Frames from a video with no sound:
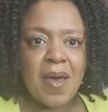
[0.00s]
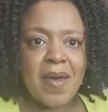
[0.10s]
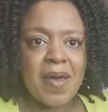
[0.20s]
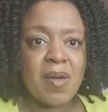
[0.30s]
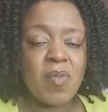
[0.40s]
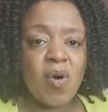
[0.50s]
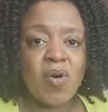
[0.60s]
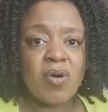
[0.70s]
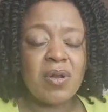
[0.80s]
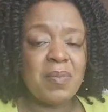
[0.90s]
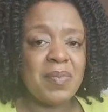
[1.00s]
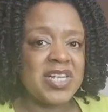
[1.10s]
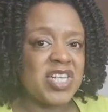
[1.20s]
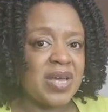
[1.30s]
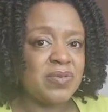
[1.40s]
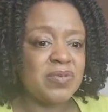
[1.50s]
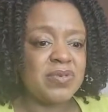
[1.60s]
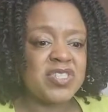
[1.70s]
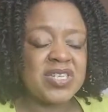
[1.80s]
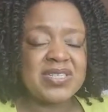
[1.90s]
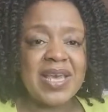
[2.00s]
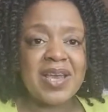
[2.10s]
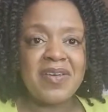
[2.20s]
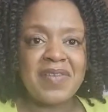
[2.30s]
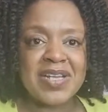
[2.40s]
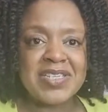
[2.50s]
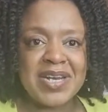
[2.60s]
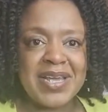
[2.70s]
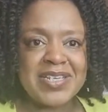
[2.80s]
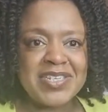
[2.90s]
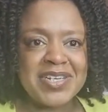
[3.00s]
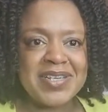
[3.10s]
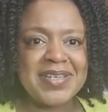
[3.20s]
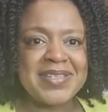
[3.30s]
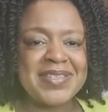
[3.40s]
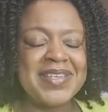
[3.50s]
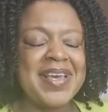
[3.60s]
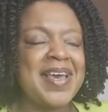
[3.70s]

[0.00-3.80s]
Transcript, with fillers: um, on my channel, just saying congratulations.